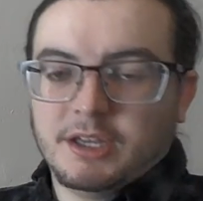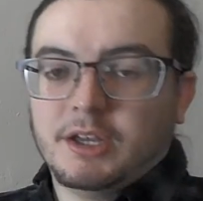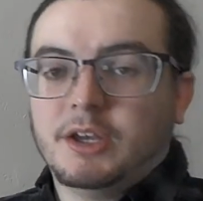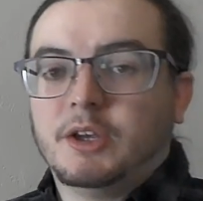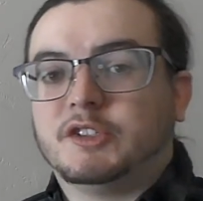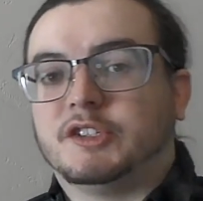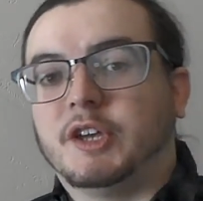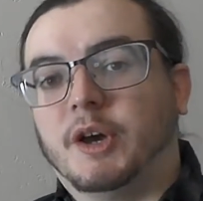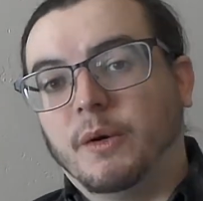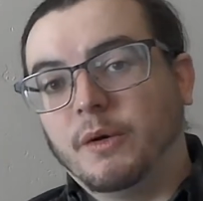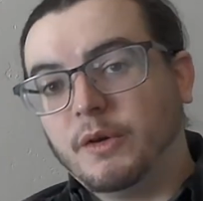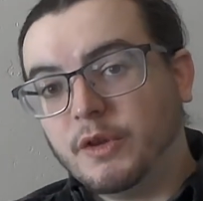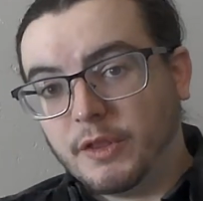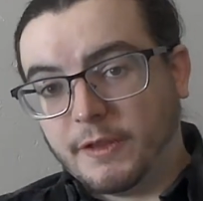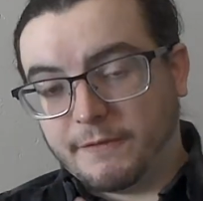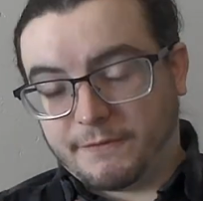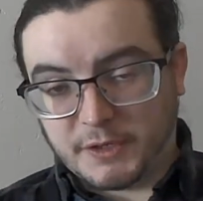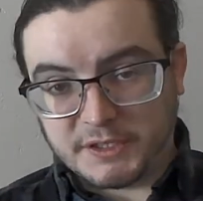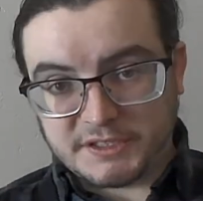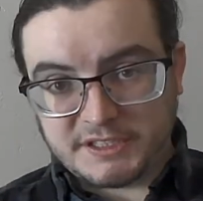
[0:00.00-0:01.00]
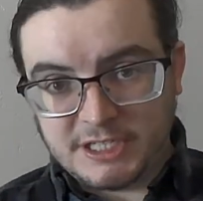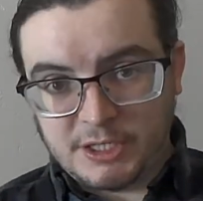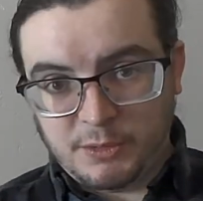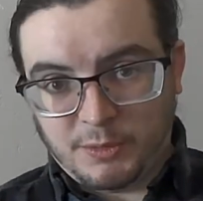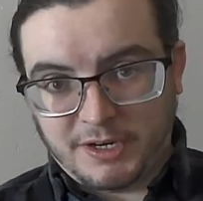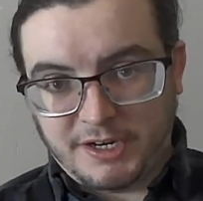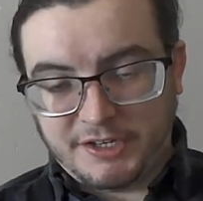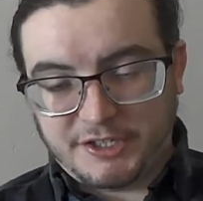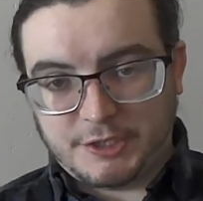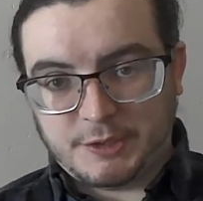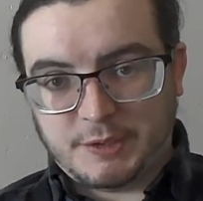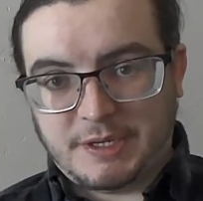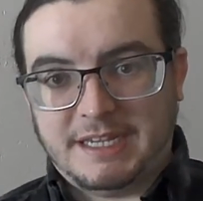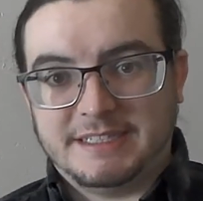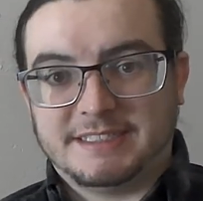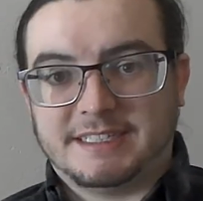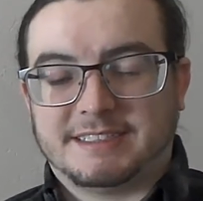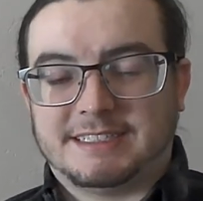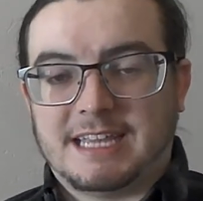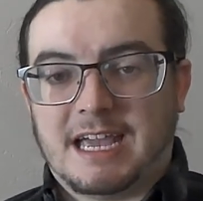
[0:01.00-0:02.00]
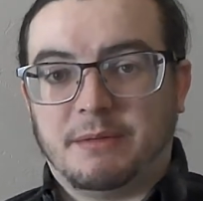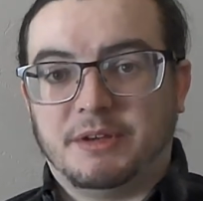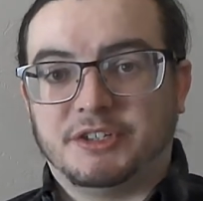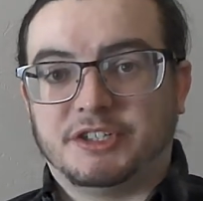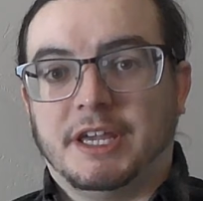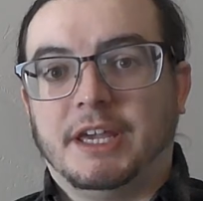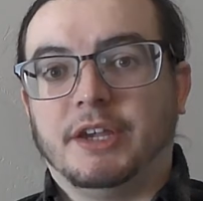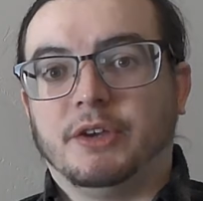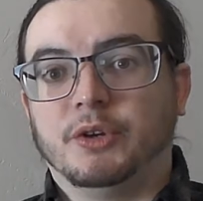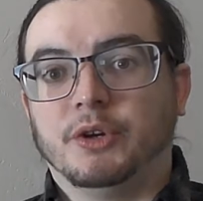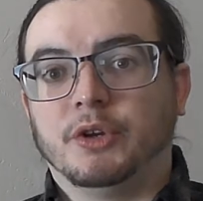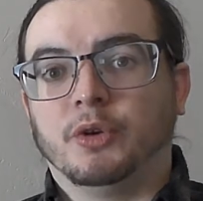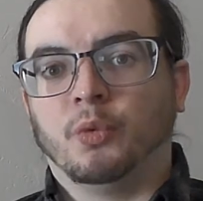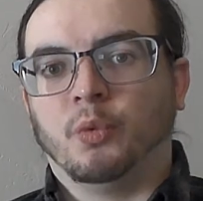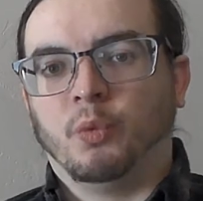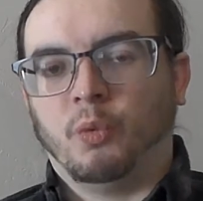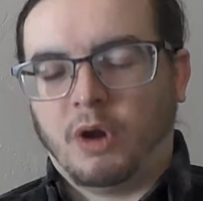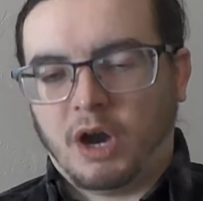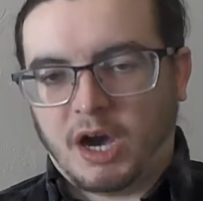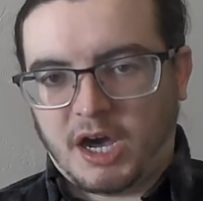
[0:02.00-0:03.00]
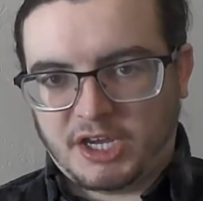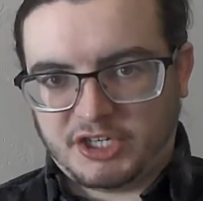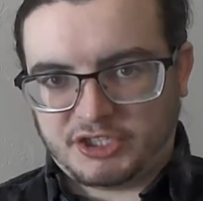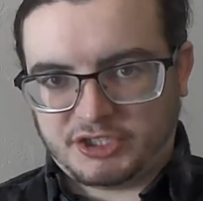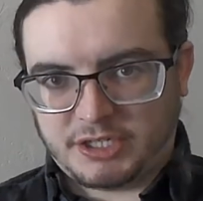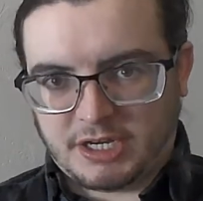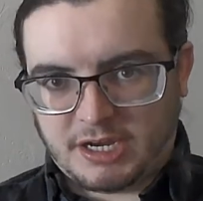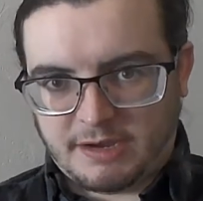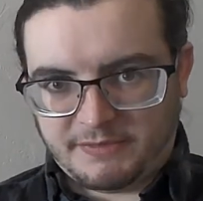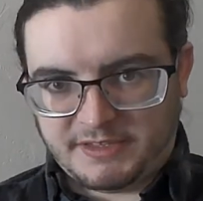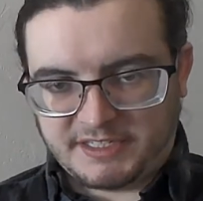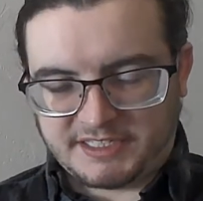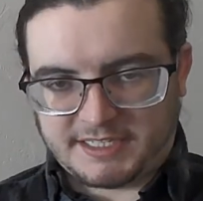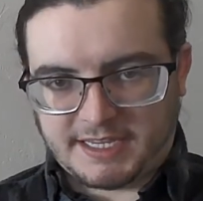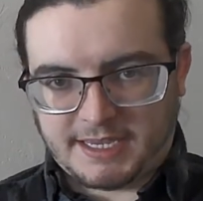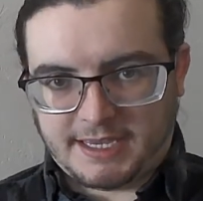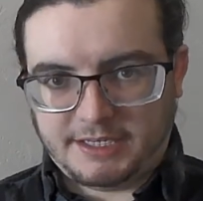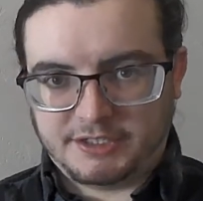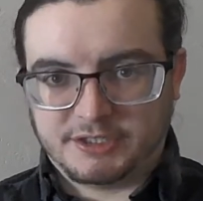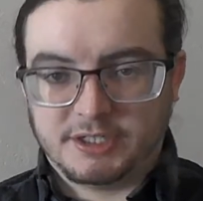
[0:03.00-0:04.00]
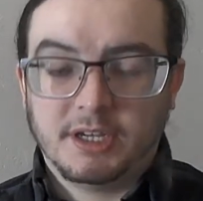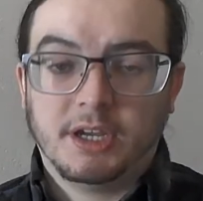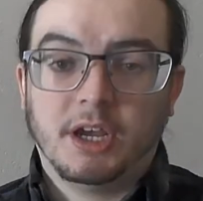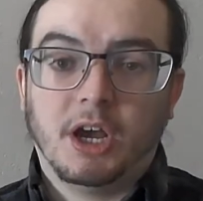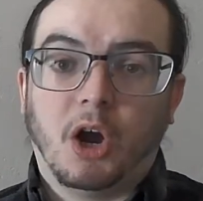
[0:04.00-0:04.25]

So the first thing you want to do is establish a good wash of the stage.